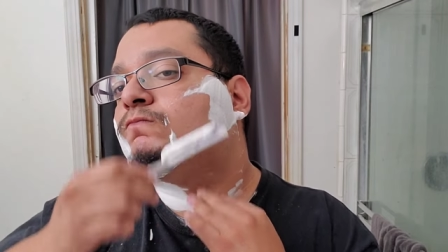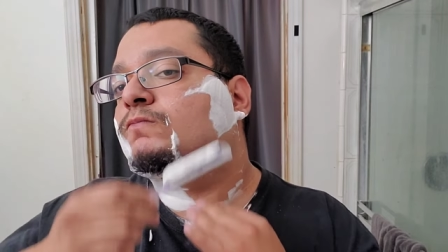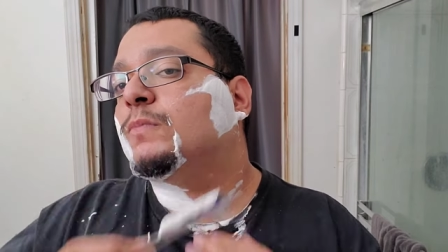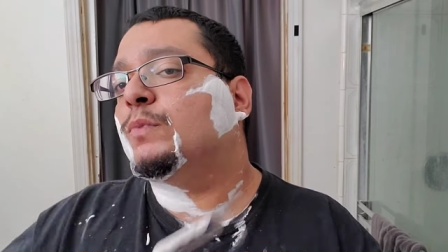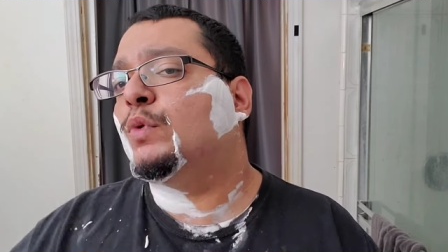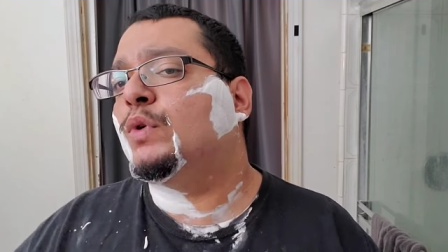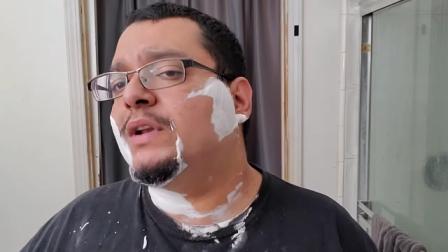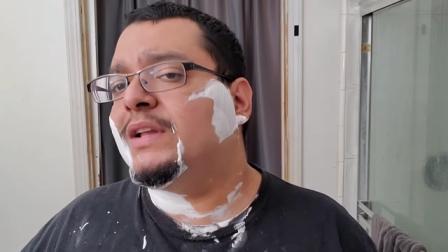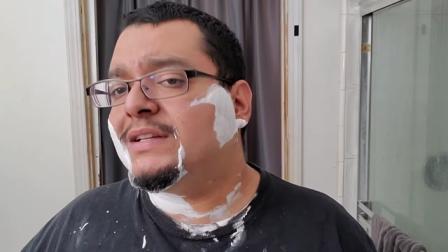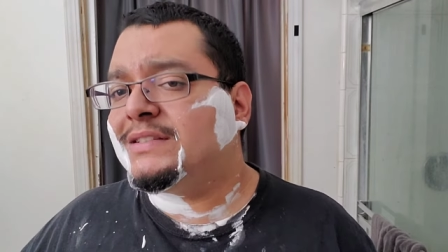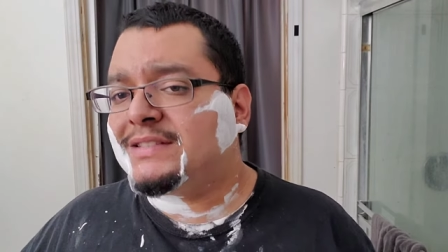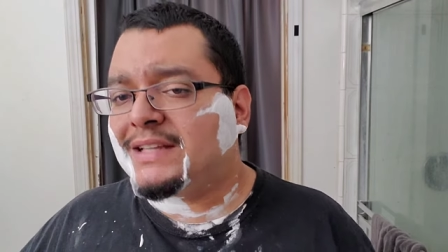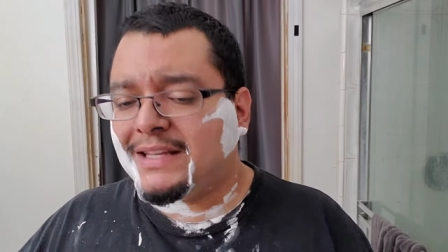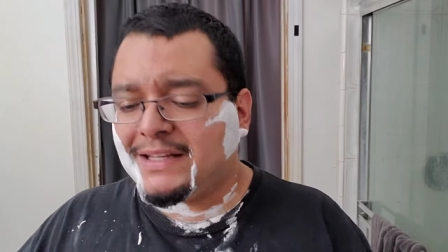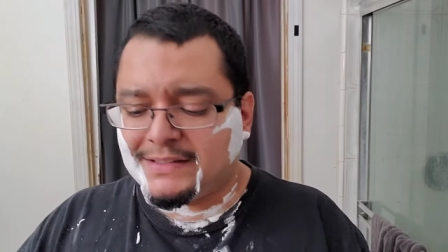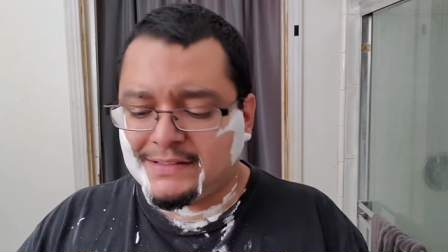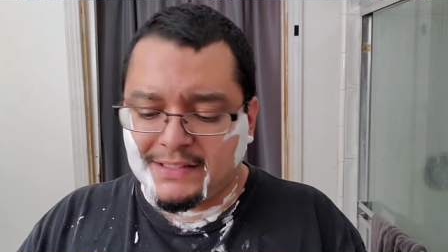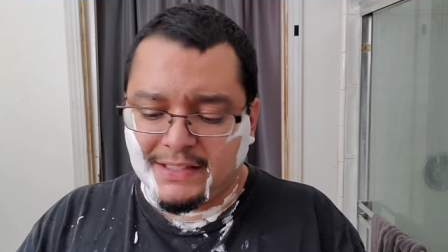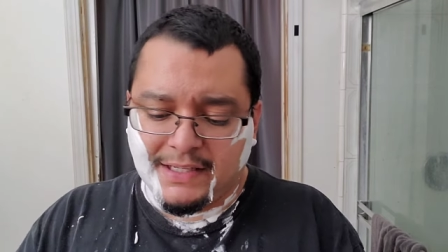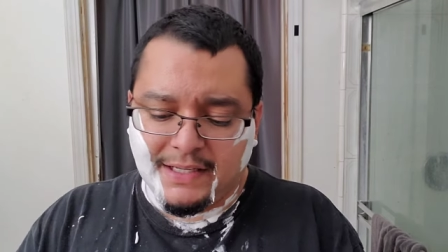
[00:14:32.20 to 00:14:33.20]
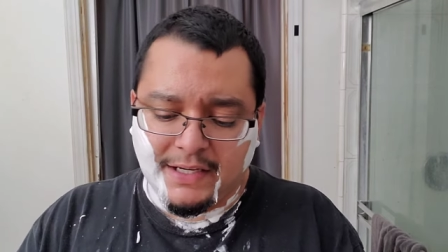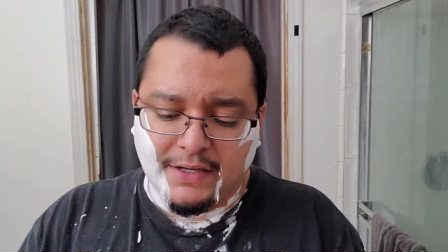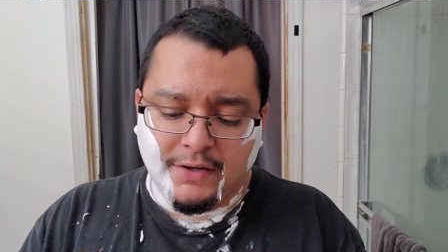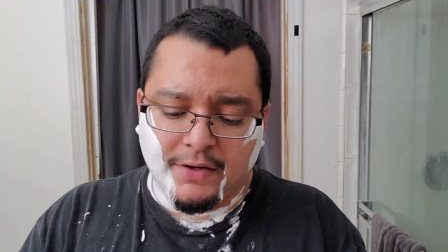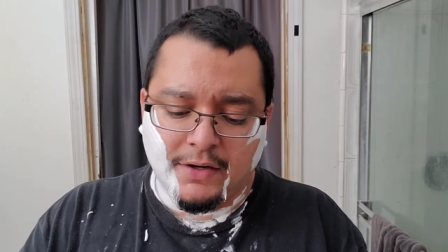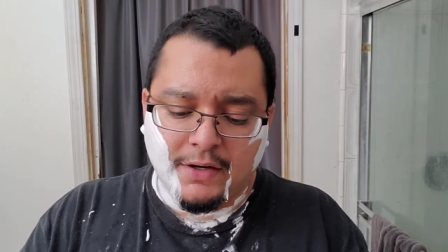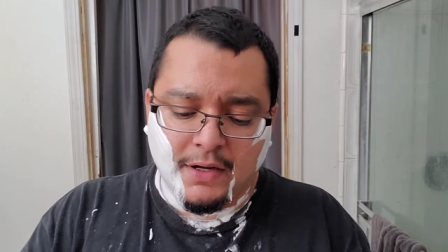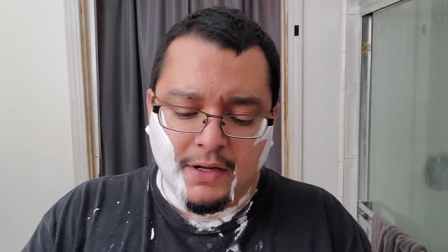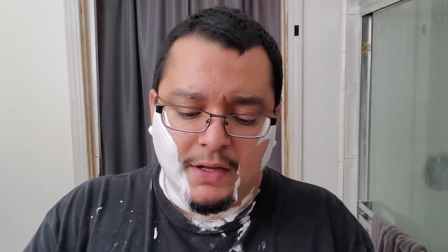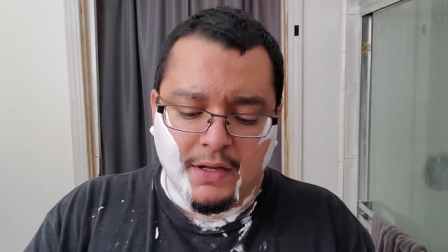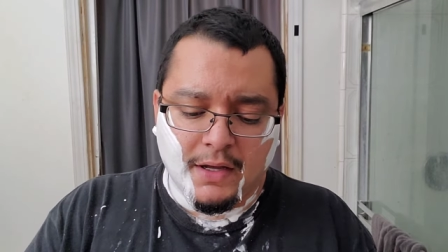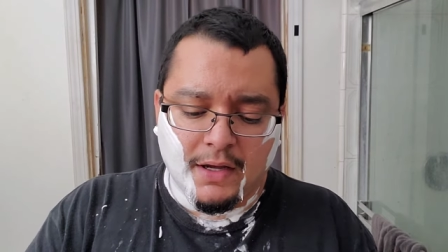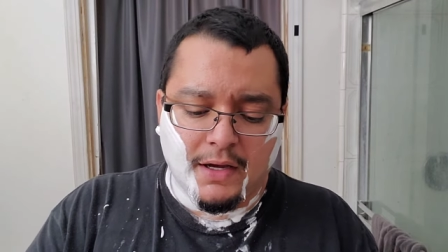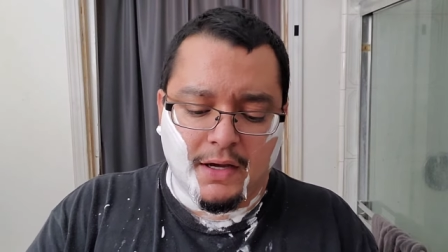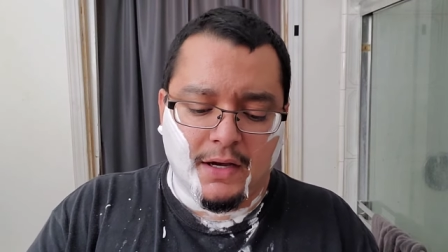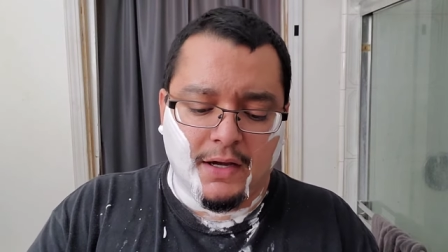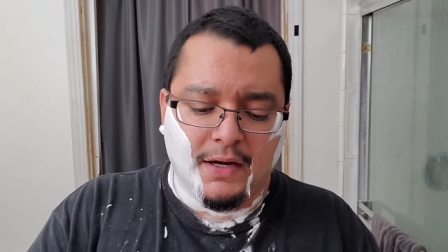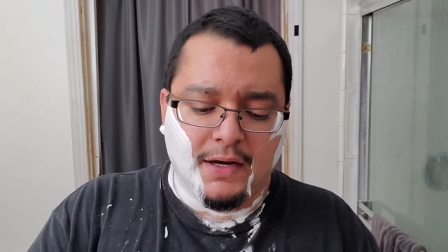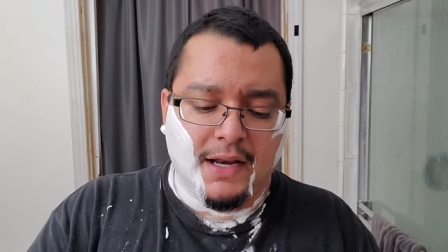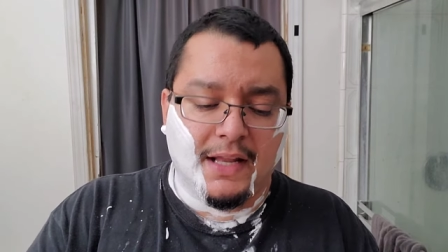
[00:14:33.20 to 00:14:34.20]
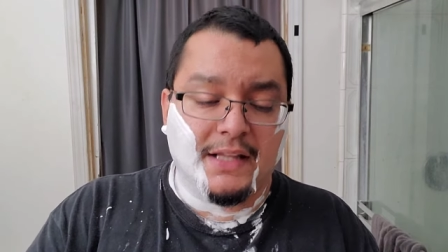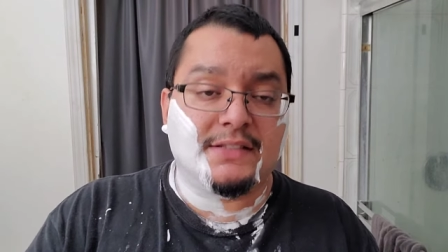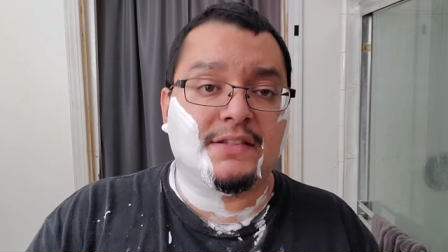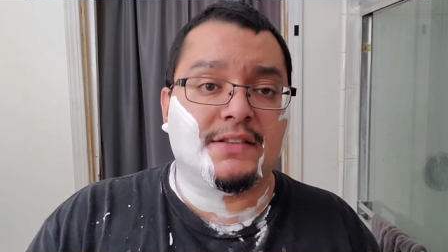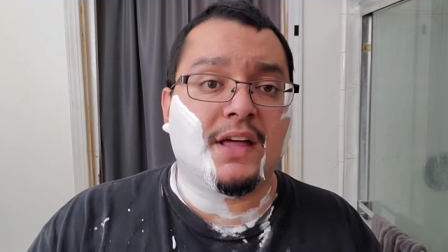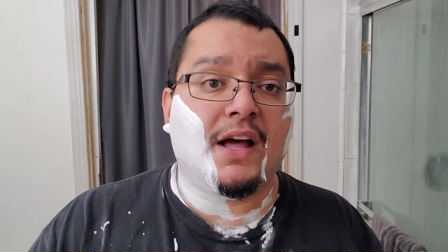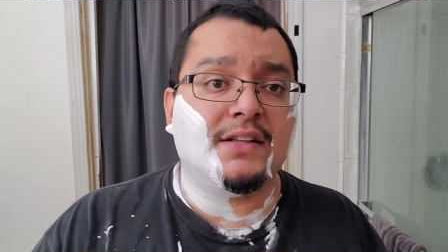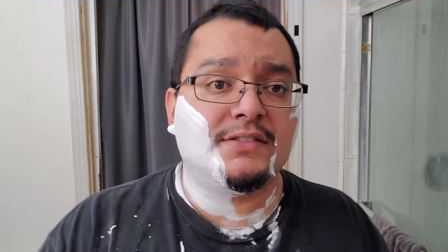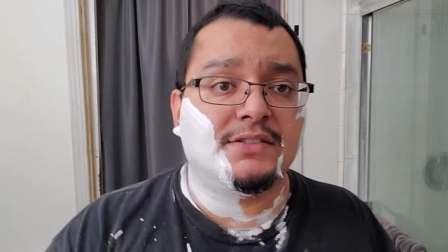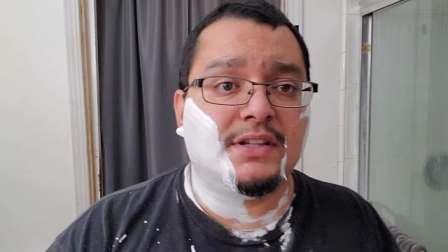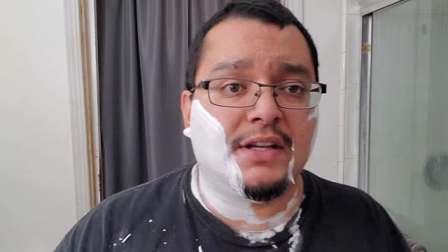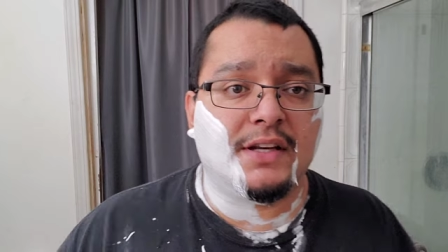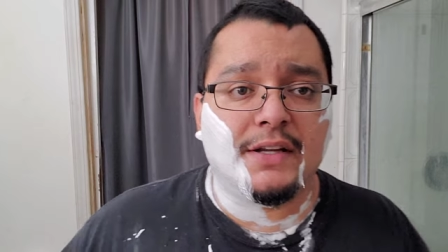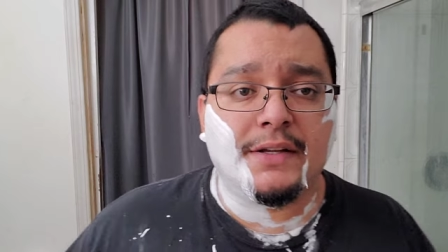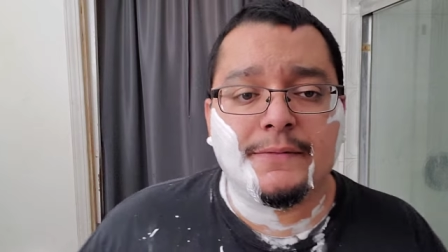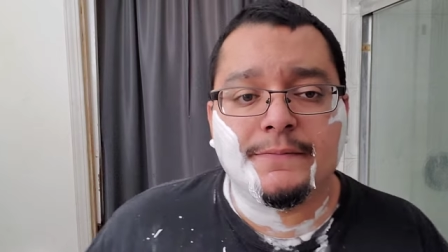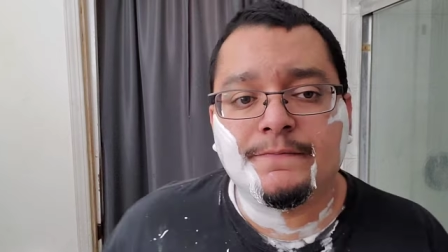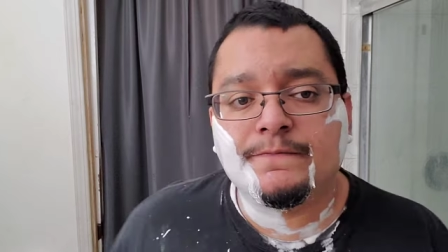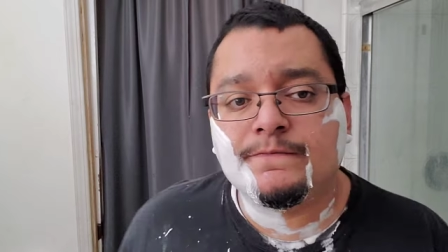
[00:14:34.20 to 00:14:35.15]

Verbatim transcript: I'm really excited to hear uh, Nate's thoughts on it.